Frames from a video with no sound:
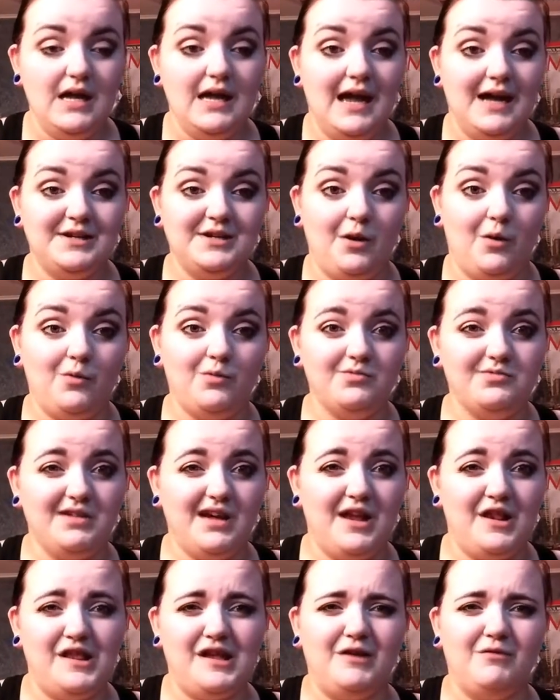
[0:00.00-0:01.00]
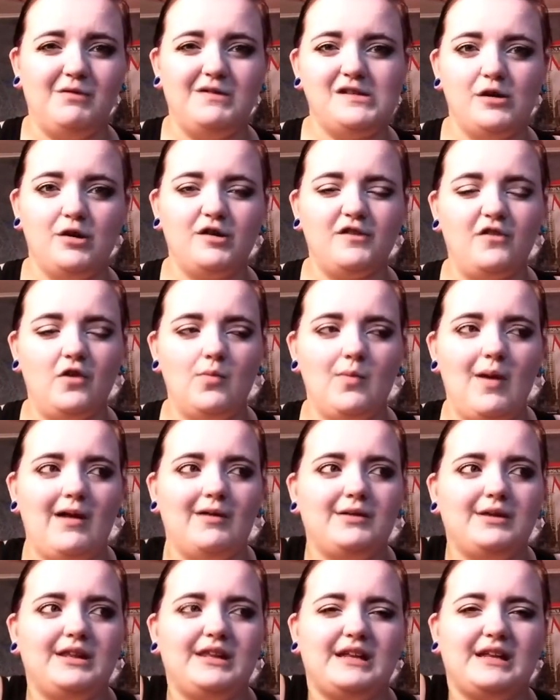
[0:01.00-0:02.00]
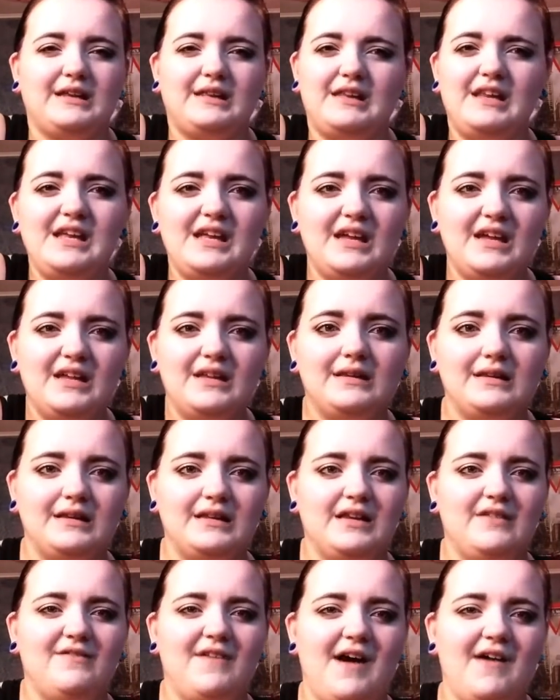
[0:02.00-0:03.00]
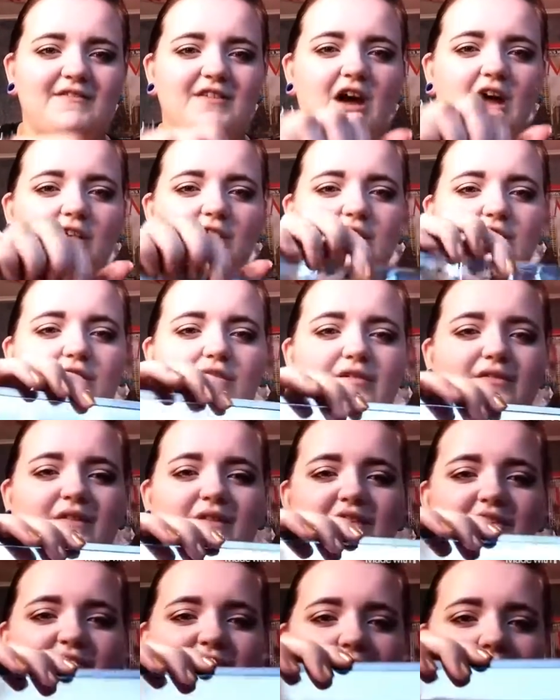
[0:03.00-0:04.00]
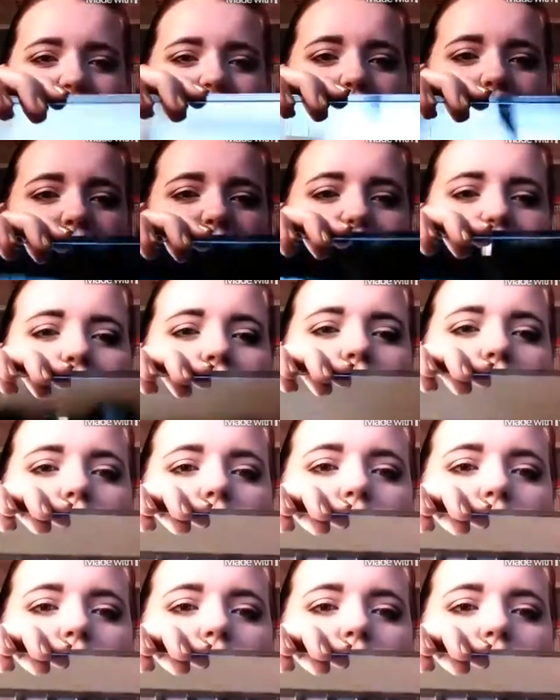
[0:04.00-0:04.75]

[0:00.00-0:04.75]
I don't. I think it retails for about $60, $65, $55, around there.